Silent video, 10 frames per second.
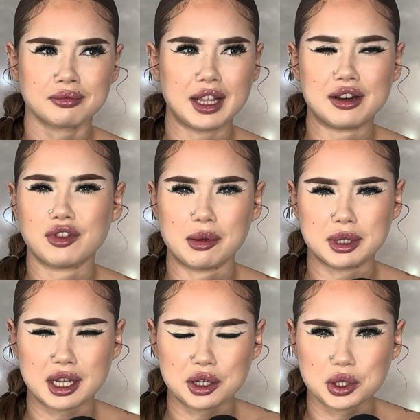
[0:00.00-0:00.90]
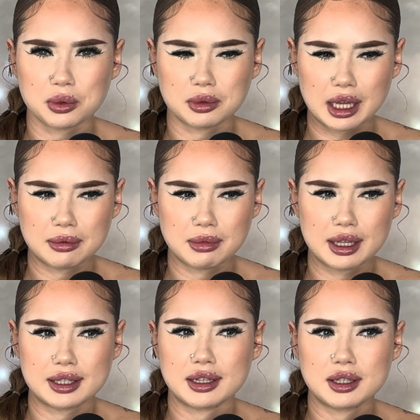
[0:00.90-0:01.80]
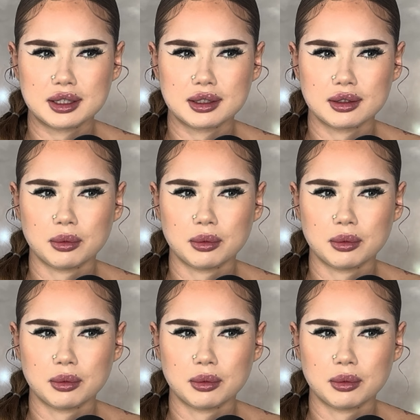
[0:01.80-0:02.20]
the infinite potential that exists